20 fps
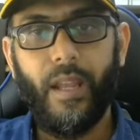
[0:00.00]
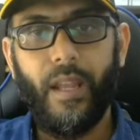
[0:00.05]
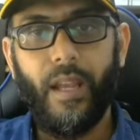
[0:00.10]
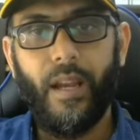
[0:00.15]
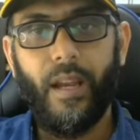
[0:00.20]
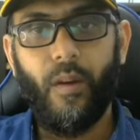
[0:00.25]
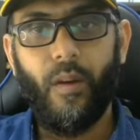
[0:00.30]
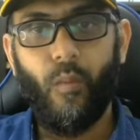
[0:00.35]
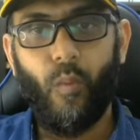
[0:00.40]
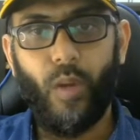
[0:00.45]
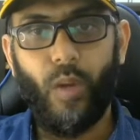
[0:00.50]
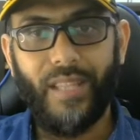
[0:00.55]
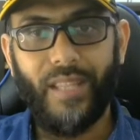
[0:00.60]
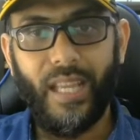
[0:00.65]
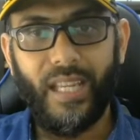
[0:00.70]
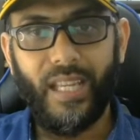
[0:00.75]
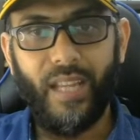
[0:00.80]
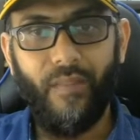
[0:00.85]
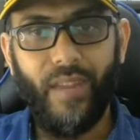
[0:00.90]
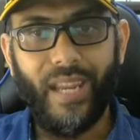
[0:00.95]
What
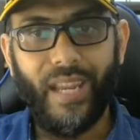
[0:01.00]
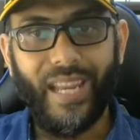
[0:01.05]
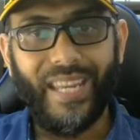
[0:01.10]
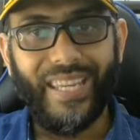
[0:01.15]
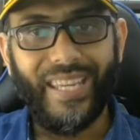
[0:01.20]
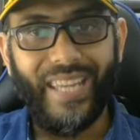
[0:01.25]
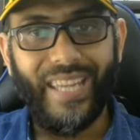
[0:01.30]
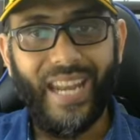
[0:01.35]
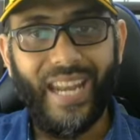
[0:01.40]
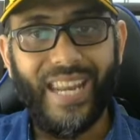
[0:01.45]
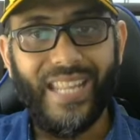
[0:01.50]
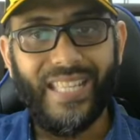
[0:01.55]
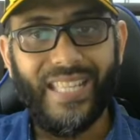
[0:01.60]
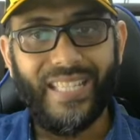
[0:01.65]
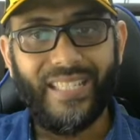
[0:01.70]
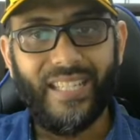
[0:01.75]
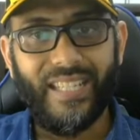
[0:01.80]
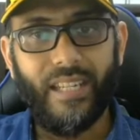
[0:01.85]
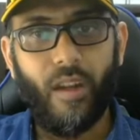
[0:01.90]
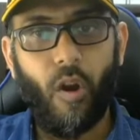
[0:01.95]
they're giving, get
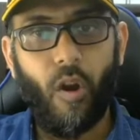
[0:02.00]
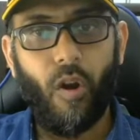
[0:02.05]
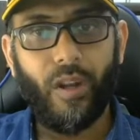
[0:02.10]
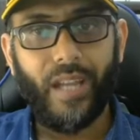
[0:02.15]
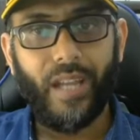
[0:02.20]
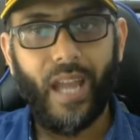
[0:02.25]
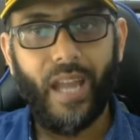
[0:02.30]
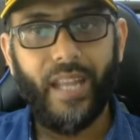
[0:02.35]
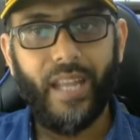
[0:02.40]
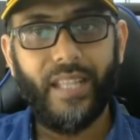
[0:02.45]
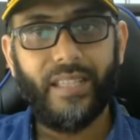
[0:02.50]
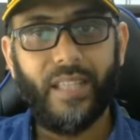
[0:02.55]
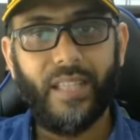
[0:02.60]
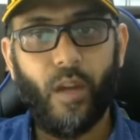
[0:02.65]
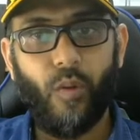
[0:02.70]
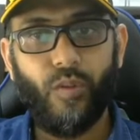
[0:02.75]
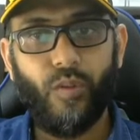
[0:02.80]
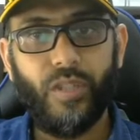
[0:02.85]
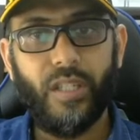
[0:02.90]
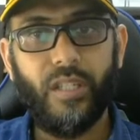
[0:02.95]
instant organic
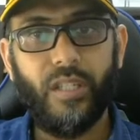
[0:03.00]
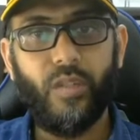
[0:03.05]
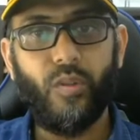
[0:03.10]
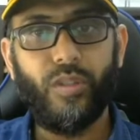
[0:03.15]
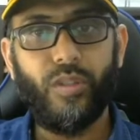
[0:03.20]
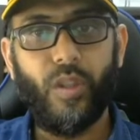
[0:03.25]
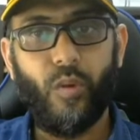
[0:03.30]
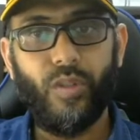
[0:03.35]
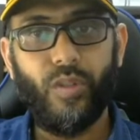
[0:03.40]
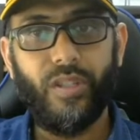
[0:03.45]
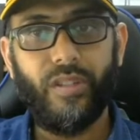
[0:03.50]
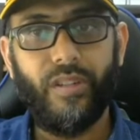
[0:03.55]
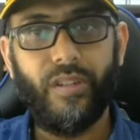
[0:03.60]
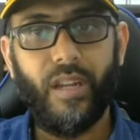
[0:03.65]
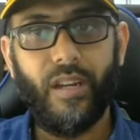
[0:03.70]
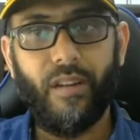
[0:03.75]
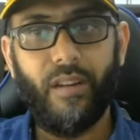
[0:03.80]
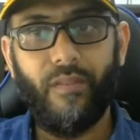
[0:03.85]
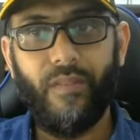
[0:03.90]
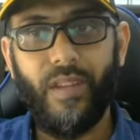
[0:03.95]
1,000 to
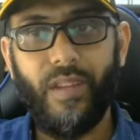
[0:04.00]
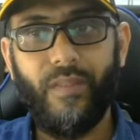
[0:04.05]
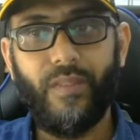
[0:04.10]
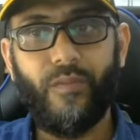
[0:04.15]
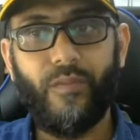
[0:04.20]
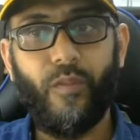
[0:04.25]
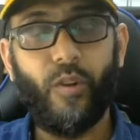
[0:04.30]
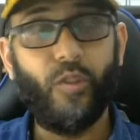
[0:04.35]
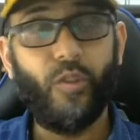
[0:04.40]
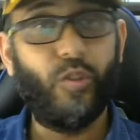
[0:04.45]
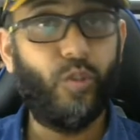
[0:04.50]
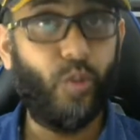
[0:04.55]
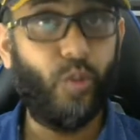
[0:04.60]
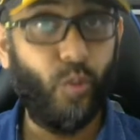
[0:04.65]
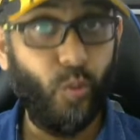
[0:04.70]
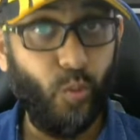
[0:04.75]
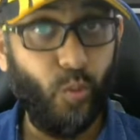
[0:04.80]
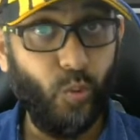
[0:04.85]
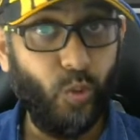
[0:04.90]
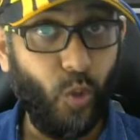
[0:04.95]
1,300 views for
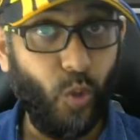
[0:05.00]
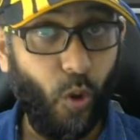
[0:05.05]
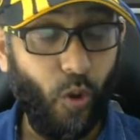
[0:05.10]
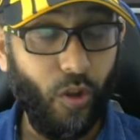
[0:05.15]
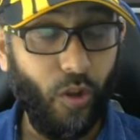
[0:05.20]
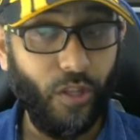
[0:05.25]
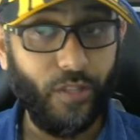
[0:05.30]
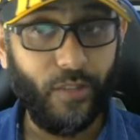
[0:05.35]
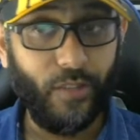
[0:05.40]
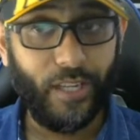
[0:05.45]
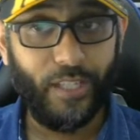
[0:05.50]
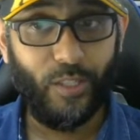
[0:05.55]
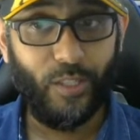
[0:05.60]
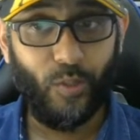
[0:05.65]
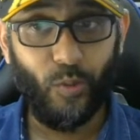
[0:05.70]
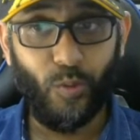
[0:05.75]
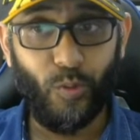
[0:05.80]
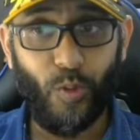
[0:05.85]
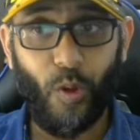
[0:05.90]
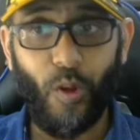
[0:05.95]
$2. Okay,
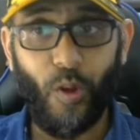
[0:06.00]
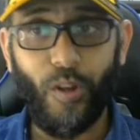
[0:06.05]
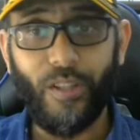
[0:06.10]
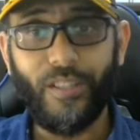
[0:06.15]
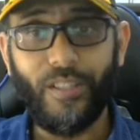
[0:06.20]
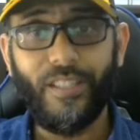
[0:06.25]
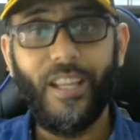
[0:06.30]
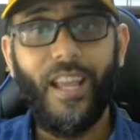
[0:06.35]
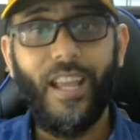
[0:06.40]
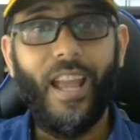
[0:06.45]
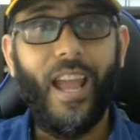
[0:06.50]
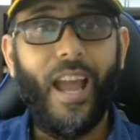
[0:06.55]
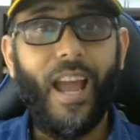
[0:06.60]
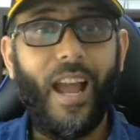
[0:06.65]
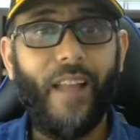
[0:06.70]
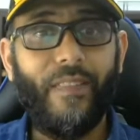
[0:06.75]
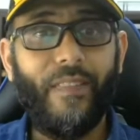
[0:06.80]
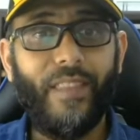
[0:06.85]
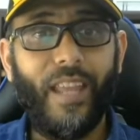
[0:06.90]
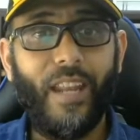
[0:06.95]
$2.
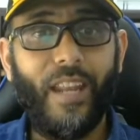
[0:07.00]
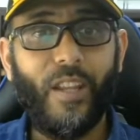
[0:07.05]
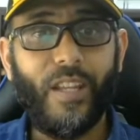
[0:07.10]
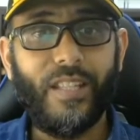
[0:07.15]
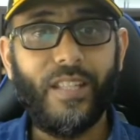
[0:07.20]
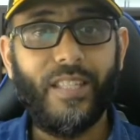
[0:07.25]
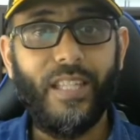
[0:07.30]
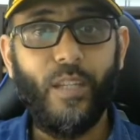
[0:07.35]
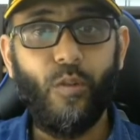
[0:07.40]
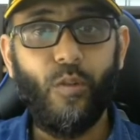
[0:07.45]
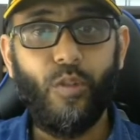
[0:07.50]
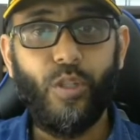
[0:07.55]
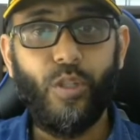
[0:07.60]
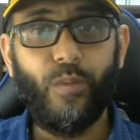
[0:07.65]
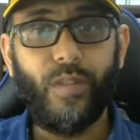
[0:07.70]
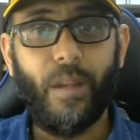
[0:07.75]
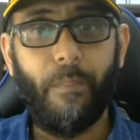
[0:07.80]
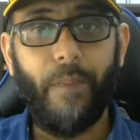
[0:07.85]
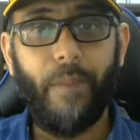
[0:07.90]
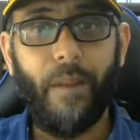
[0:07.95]
And then you can see
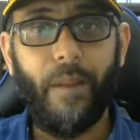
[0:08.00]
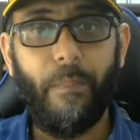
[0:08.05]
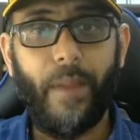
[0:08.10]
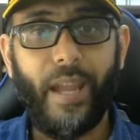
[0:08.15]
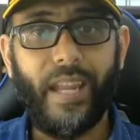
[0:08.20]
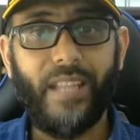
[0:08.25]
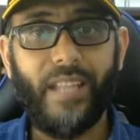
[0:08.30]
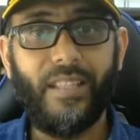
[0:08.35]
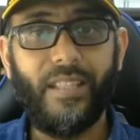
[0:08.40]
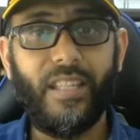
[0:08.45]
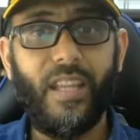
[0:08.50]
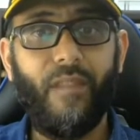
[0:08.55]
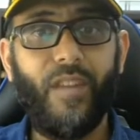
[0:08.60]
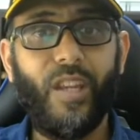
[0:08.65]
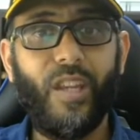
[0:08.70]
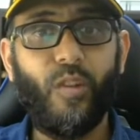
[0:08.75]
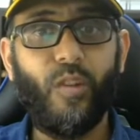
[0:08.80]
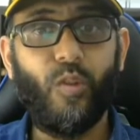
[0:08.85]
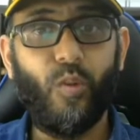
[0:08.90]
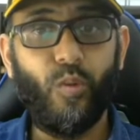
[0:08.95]
YouTube campaign package is
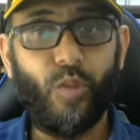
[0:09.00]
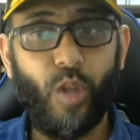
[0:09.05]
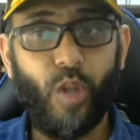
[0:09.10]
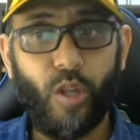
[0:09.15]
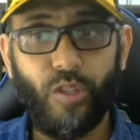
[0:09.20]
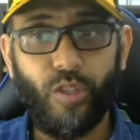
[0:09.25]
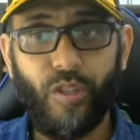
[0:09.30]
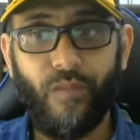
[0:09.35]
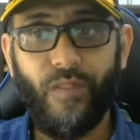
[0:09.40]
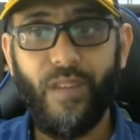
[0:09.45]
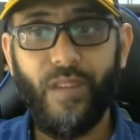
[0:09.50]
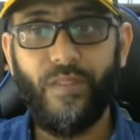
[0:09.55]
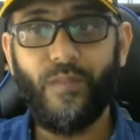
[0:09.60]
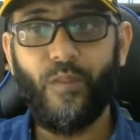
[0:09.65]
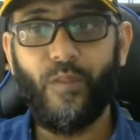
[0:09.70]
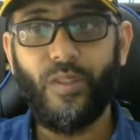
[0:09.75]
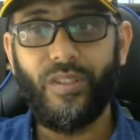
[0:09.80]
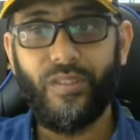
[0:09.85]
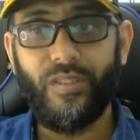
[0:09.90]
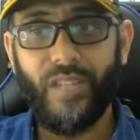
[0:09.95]
giving you 2,000 views
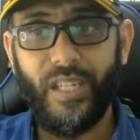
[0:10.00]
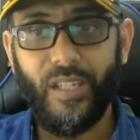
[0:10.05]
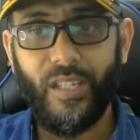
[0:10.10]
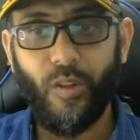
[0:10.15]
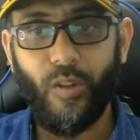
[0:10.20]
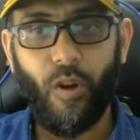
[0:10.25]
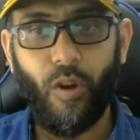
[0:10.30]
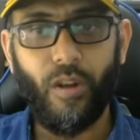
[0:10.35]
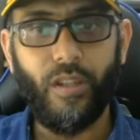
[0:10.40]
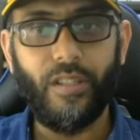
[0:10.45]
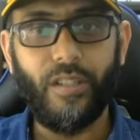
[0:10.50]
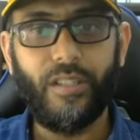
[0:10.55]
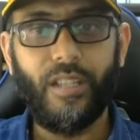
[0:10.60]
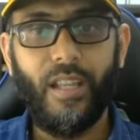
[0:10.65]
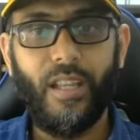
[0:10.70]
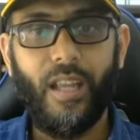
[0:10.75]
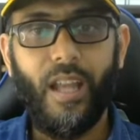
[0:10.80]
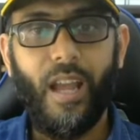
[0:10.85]
for $3.